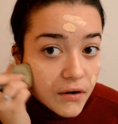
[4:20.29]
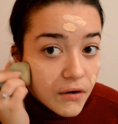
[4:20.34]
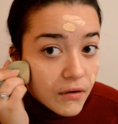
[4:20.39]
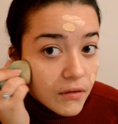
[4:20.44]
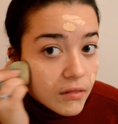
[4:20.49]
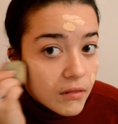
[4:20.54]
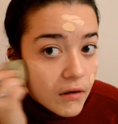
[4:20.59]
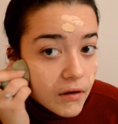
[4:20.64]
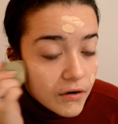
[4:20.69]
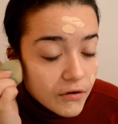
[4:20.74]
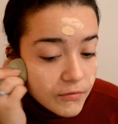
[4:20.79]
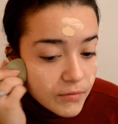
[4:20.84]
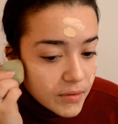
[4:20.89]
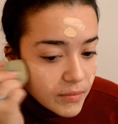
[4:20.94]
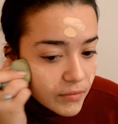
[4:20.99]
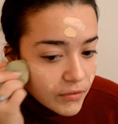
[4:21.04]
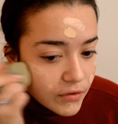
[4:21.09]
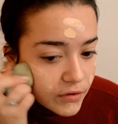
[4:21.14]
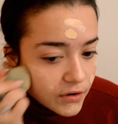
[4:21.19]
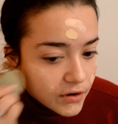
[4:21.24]
know a lot of
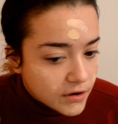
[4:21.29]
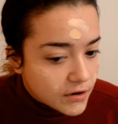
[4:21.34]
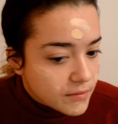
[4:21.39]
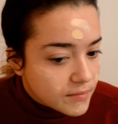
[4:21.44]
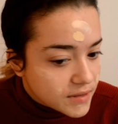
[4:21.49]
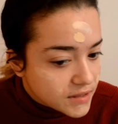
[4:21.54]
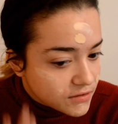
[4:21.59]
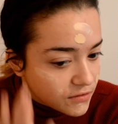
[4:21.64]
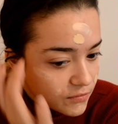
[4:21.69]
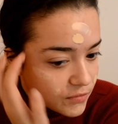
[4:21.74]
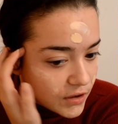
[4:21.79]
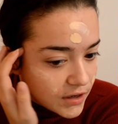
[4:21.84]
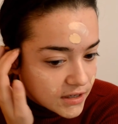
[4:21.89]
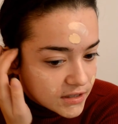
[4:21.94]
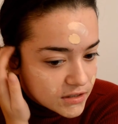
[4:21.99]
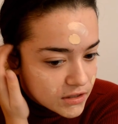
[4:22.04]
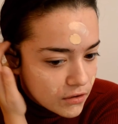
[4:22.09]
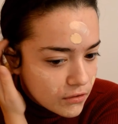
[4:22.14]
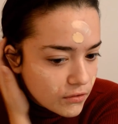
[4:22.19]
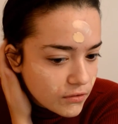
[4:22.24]
people are gonna be
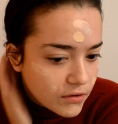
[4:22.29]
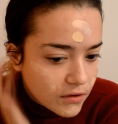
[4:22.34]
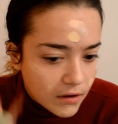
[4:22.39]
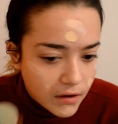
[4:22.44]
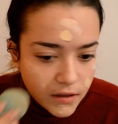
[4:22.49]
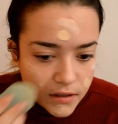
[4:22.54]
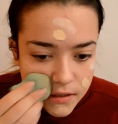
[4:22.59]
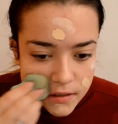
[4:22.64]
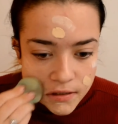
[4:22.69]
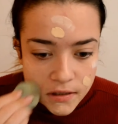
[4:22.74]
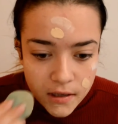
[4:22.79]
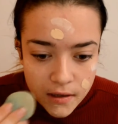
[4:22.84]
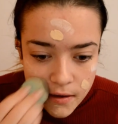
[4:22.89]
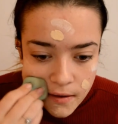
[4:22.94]
surprised or not,